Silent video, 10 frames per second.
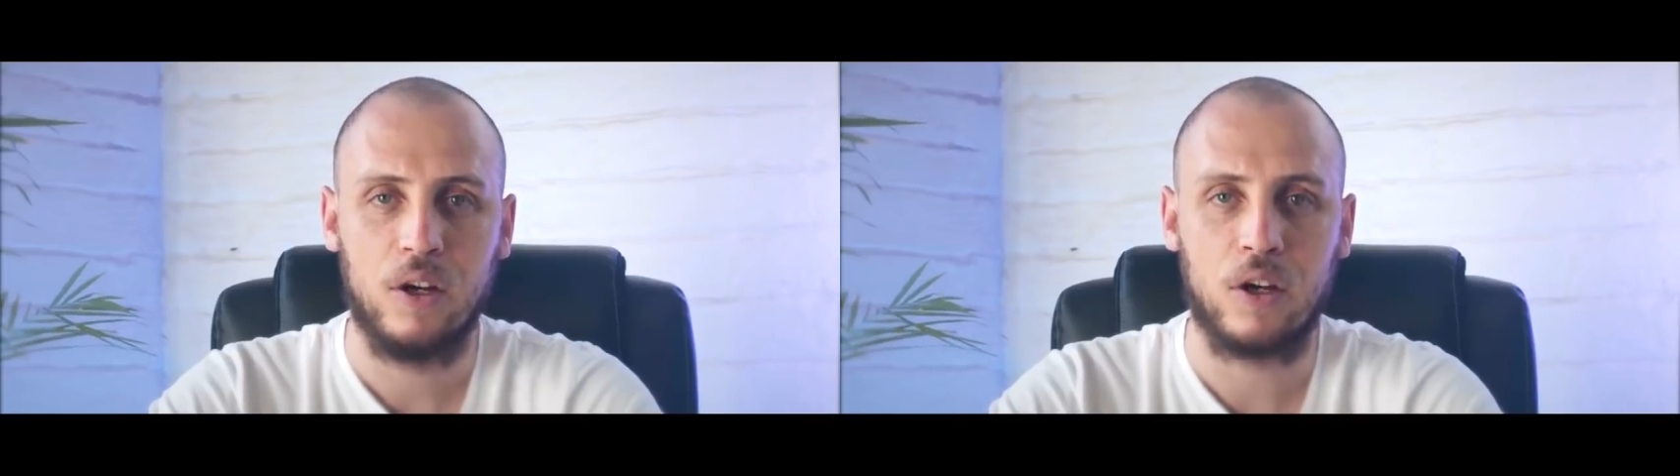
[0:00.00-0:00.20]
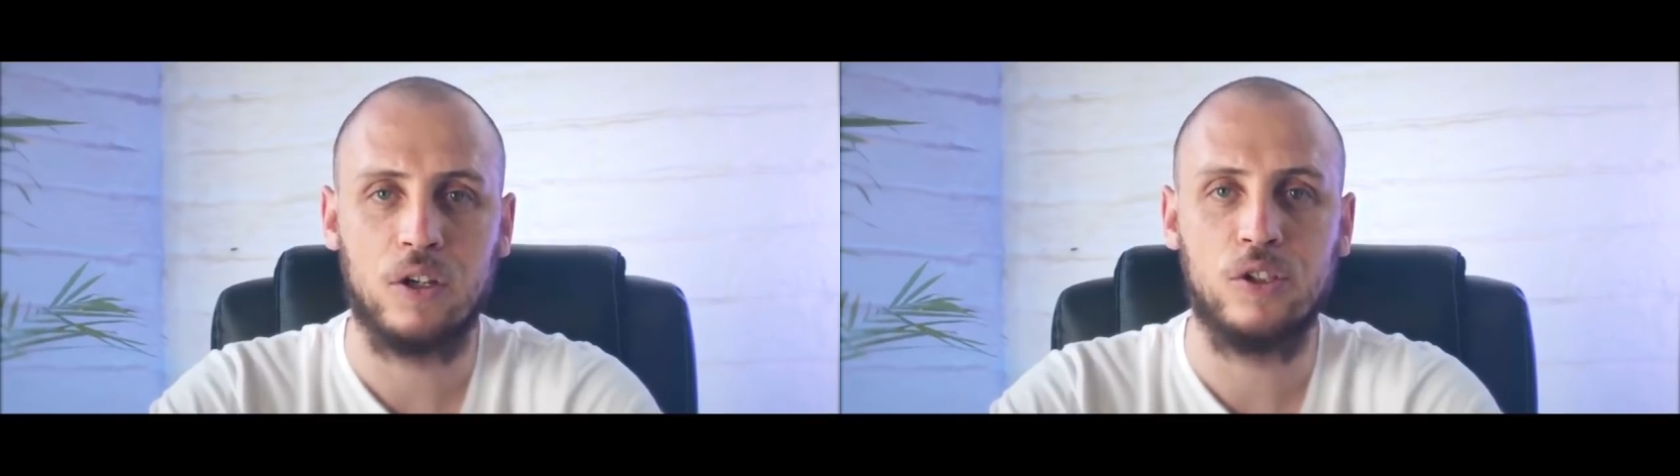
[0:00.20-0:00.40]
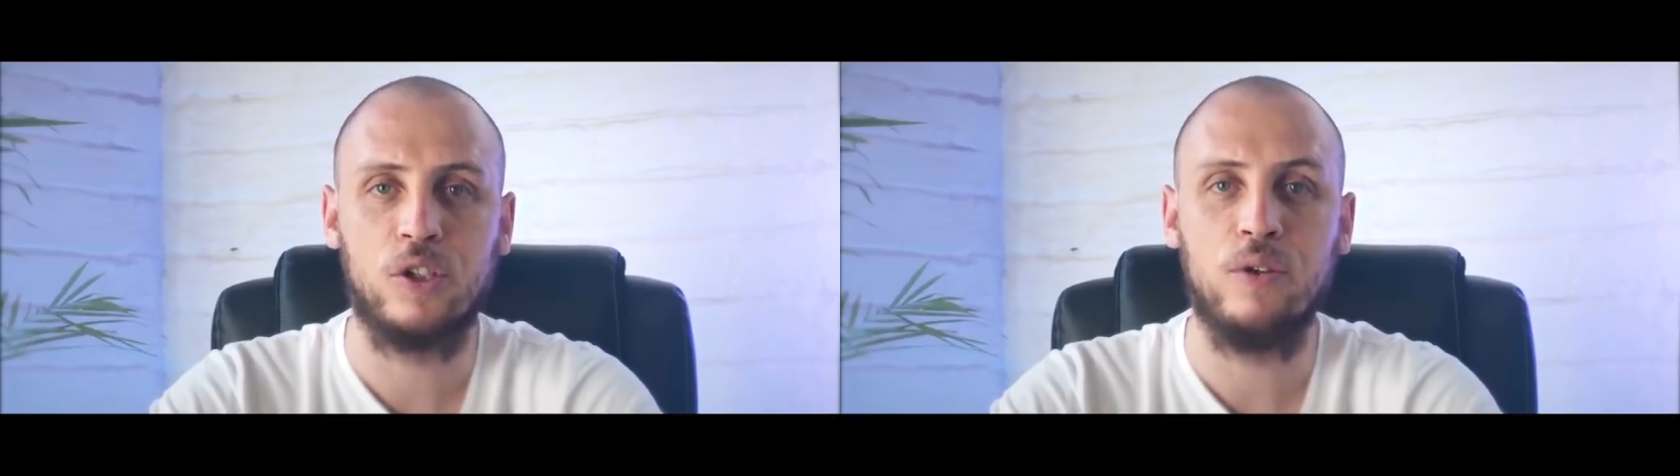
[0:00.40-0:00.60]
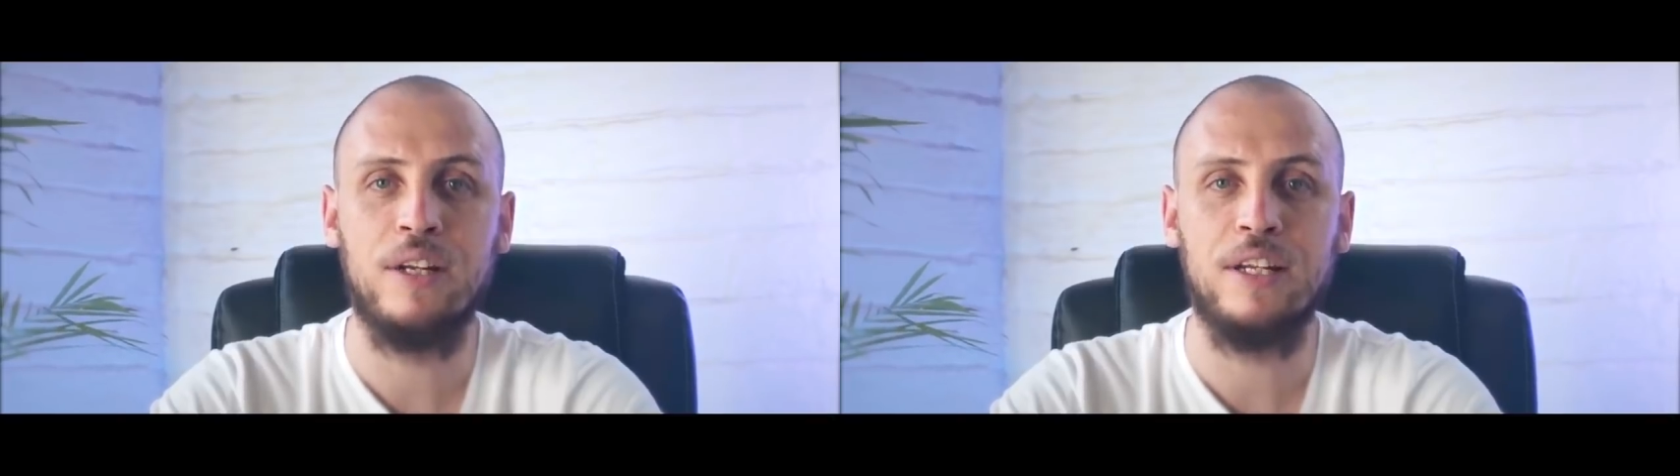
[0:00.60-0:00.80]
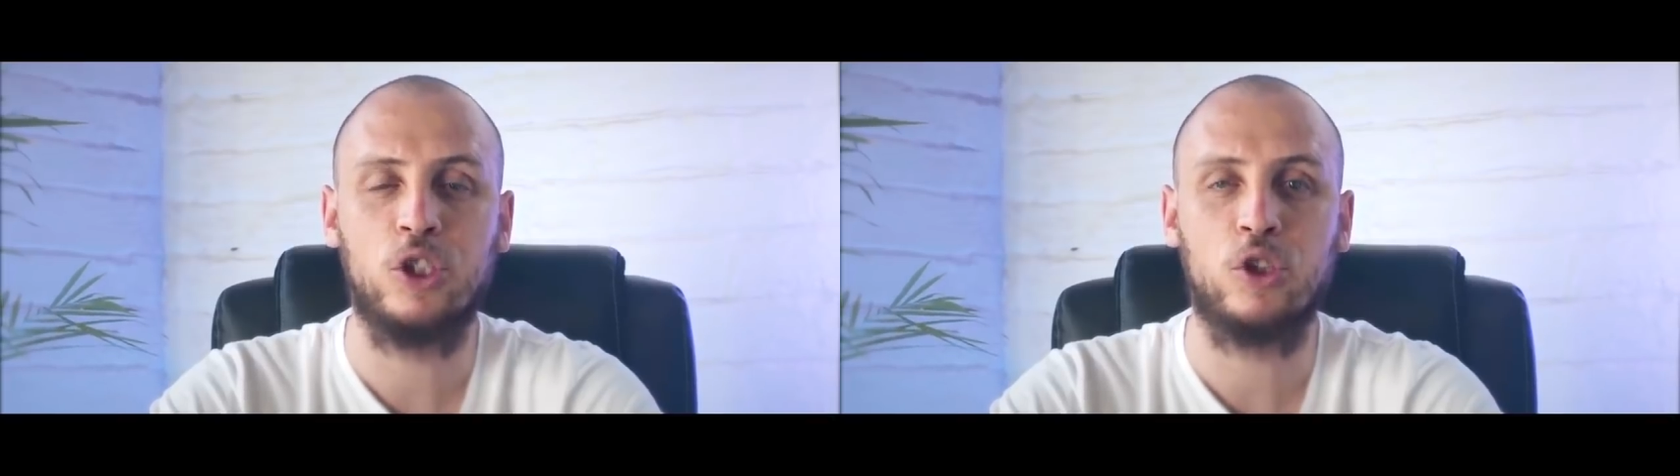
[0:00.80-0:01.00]
are
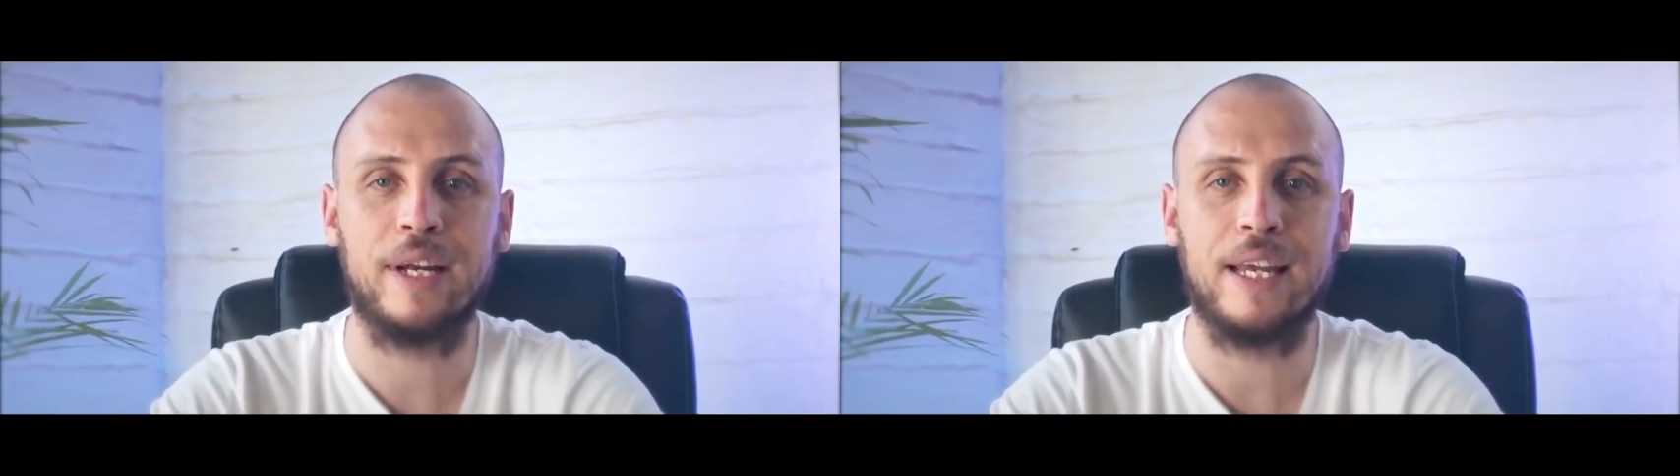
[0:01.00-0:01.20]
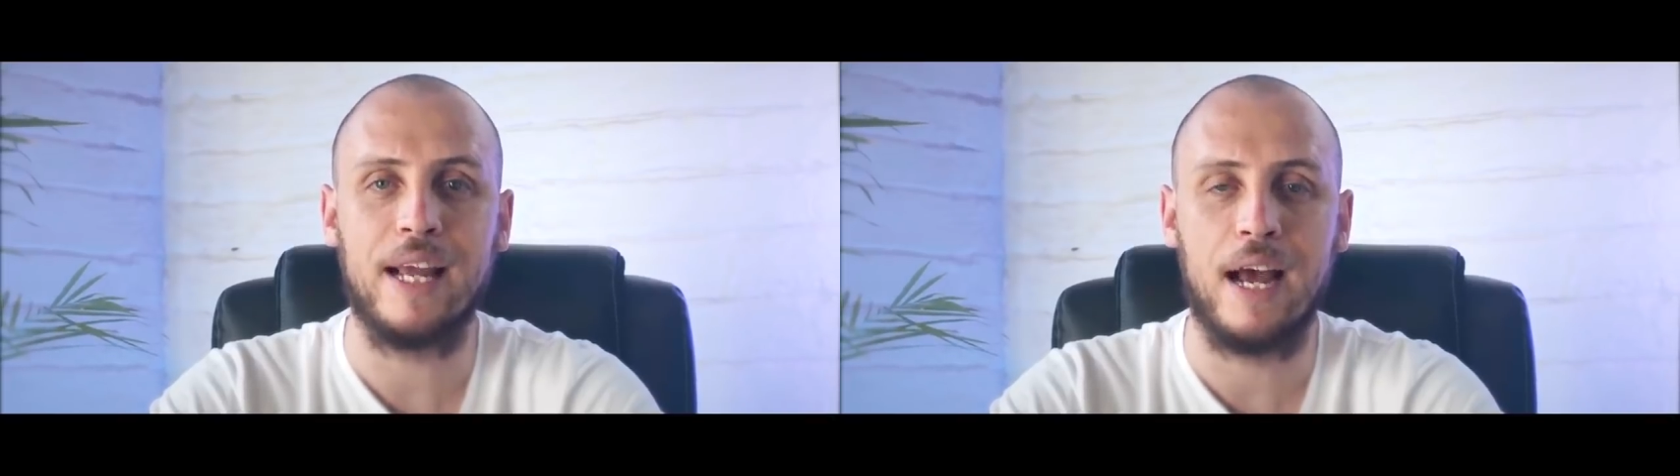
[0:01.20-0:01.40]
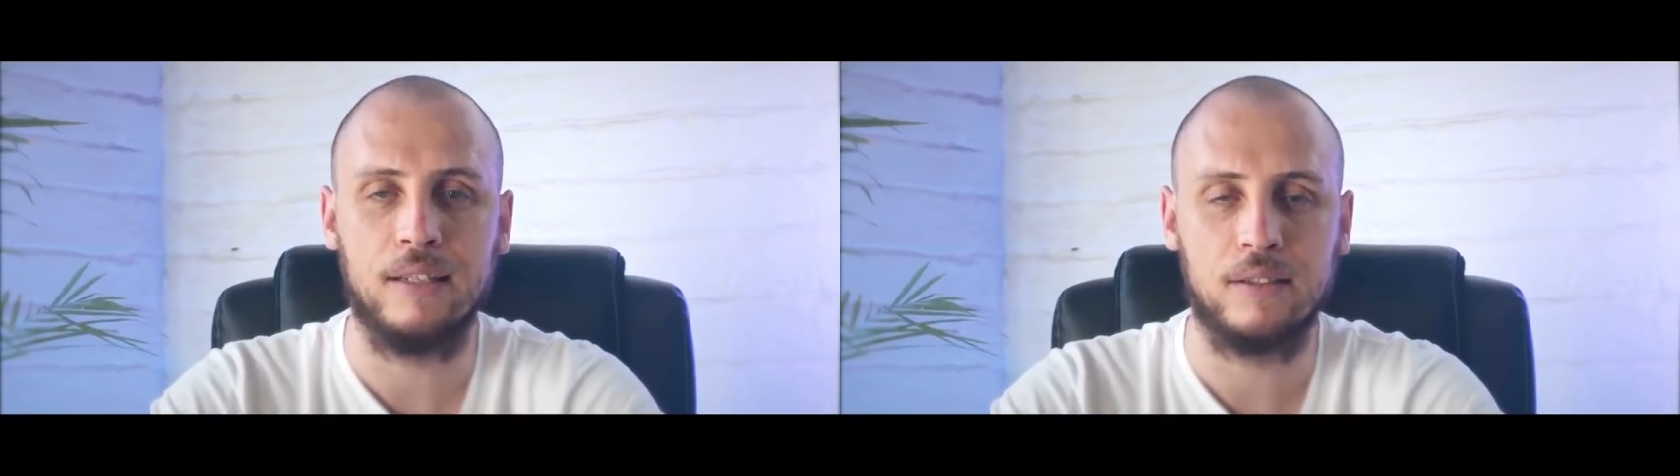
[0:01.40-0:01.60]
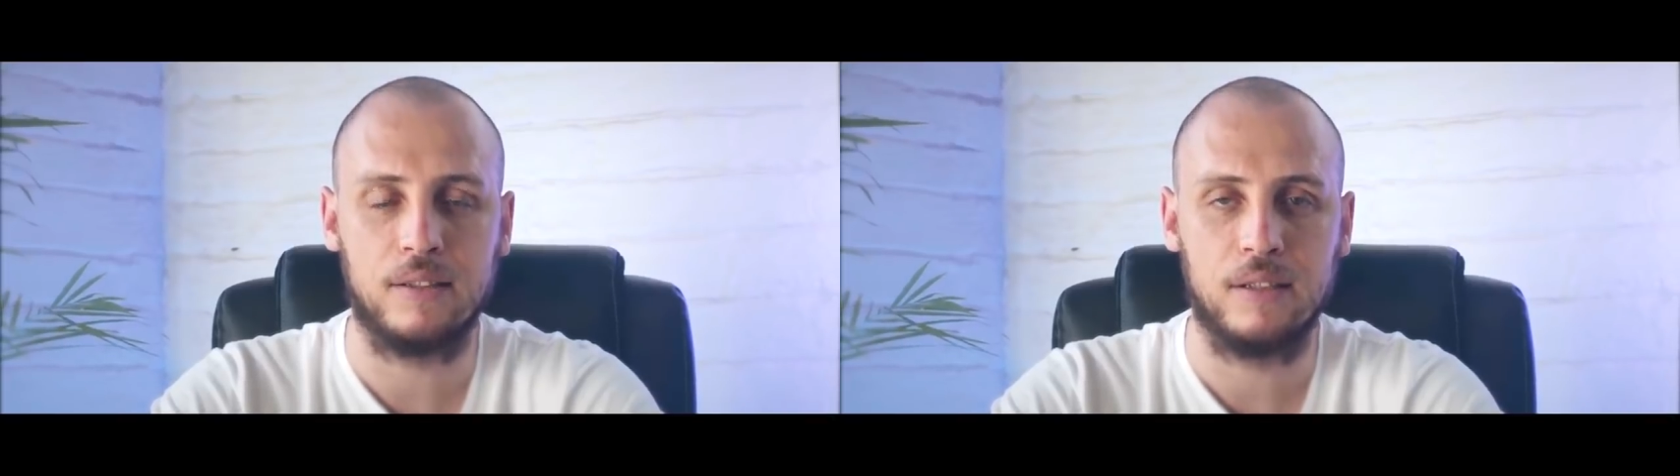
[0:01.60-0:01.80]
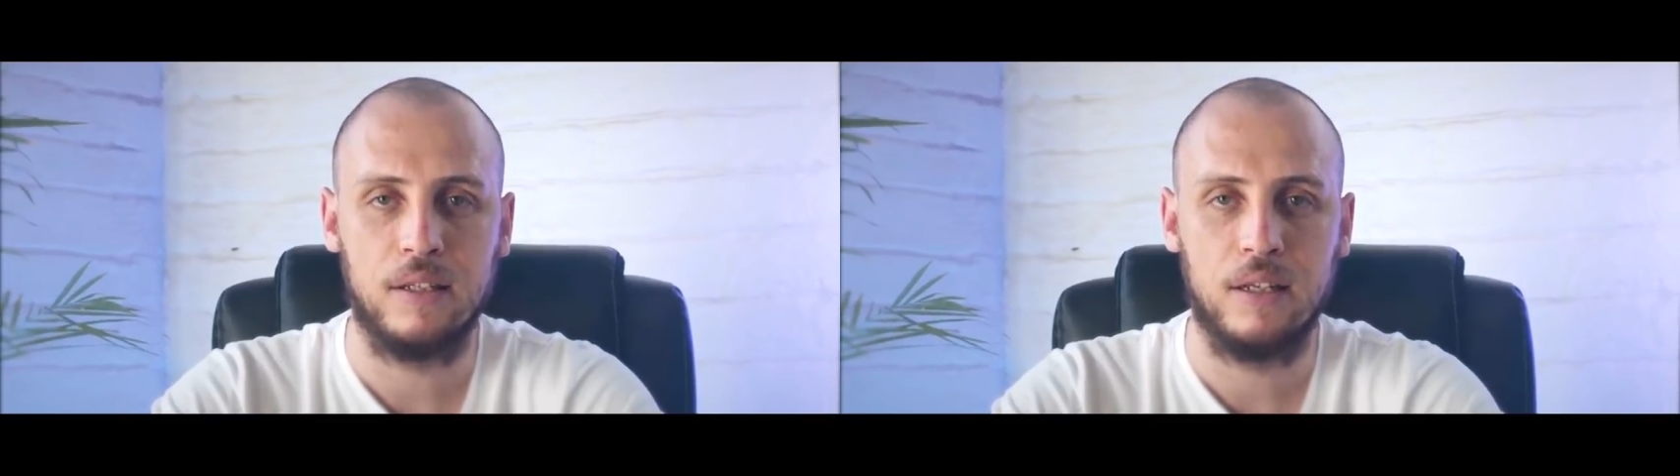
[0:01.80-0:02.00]
continually tricking us